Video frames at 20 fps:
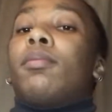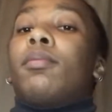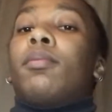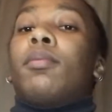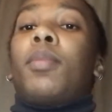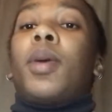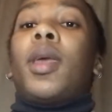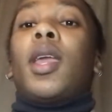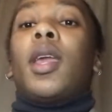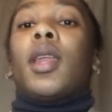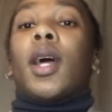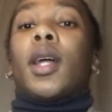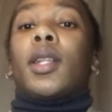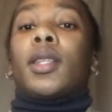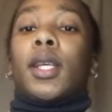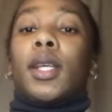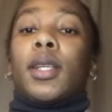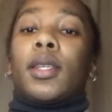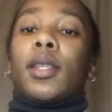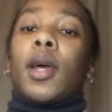
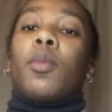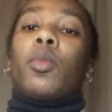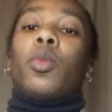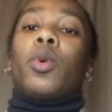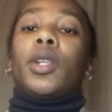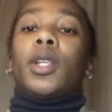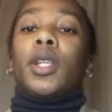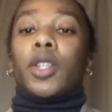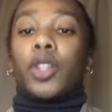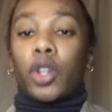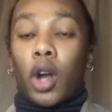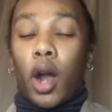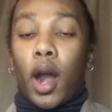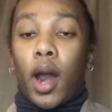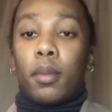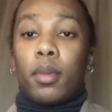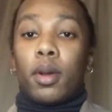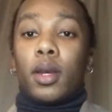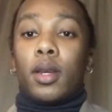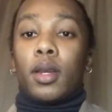peanuts, as some would
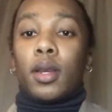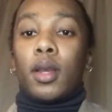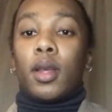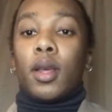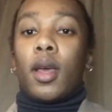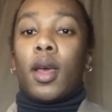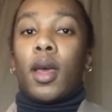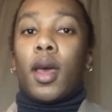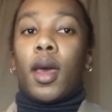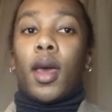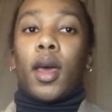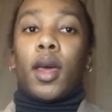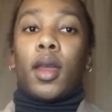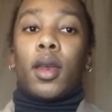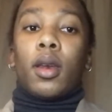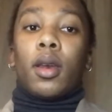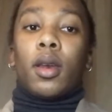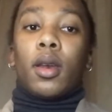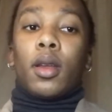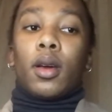describe it.
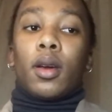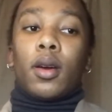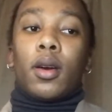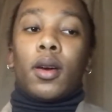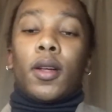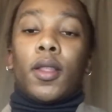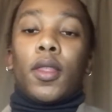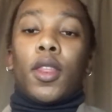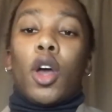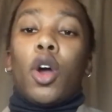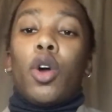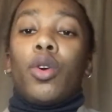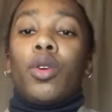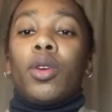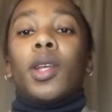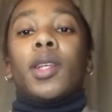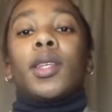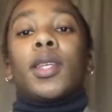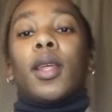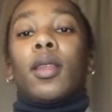And the
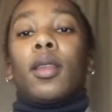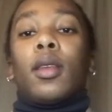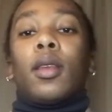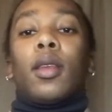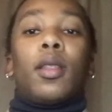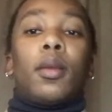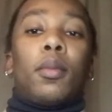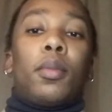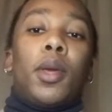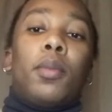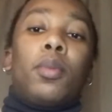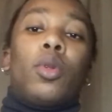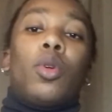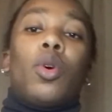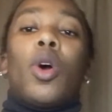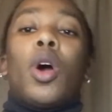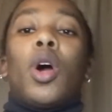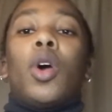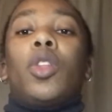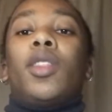owners and the people
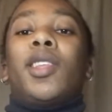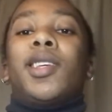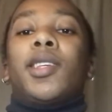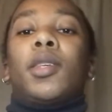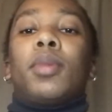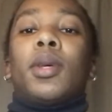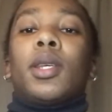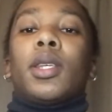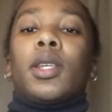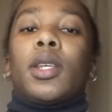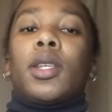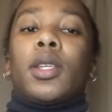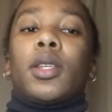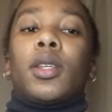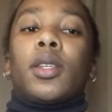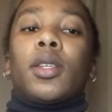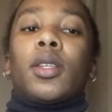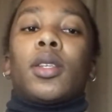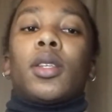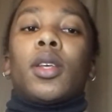who own these
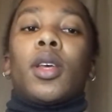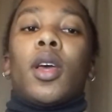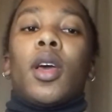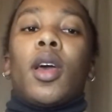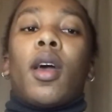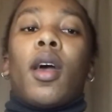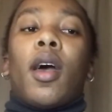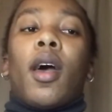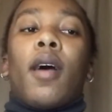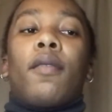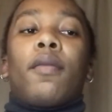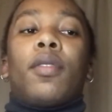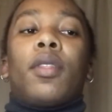businesses have